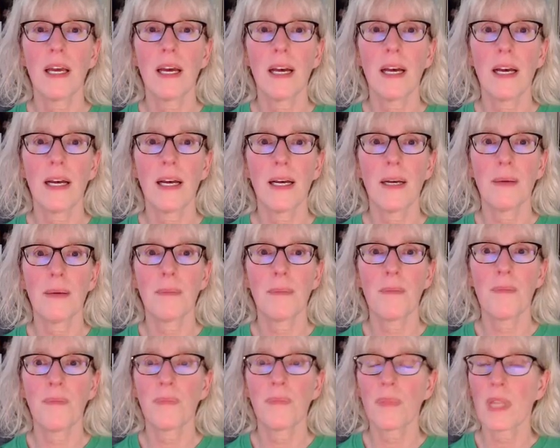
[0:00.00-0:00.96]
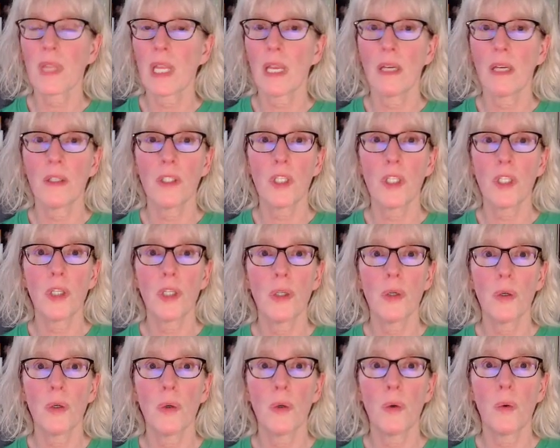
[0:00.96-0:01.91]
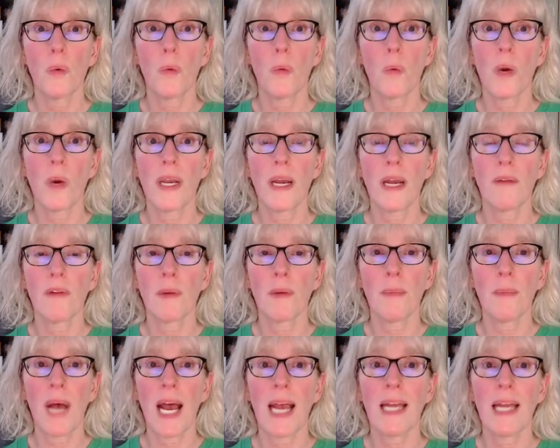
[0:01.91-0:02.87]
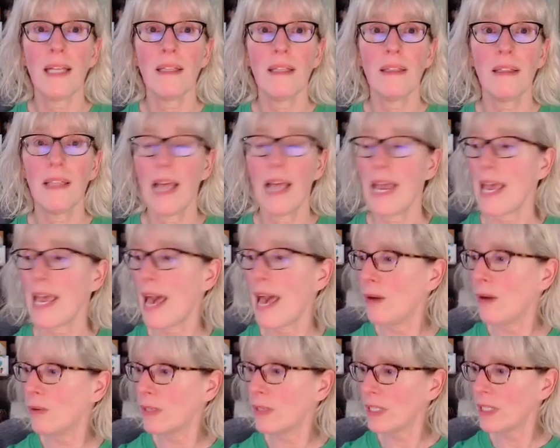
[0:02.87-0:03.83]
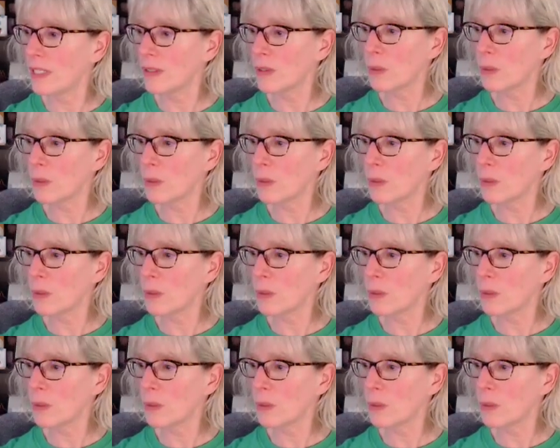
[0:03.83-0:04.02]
to whatever my layout is